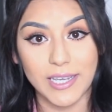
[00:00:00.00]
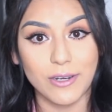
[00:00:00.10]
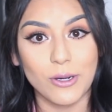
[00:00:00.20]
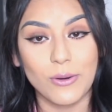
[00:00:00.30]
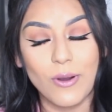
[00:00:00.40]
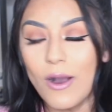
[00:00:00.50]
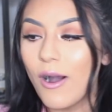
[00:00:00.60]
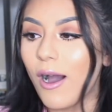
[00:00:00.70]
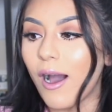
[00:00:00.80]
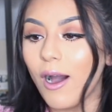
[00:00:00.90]
keto
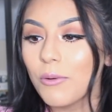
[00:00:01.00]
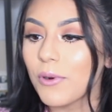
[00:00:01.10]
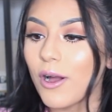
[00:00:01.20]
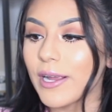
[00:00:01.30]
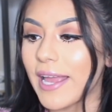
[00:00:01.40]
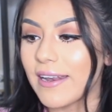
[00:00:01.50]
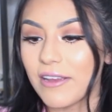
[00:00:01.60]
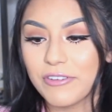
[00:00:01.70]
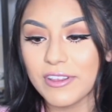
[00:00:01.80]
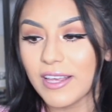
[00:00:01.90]
all wrong and
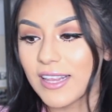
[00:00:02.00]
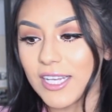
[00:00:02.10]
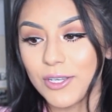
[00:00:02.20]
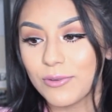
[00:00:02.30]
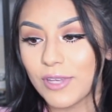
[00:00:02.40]
everything that you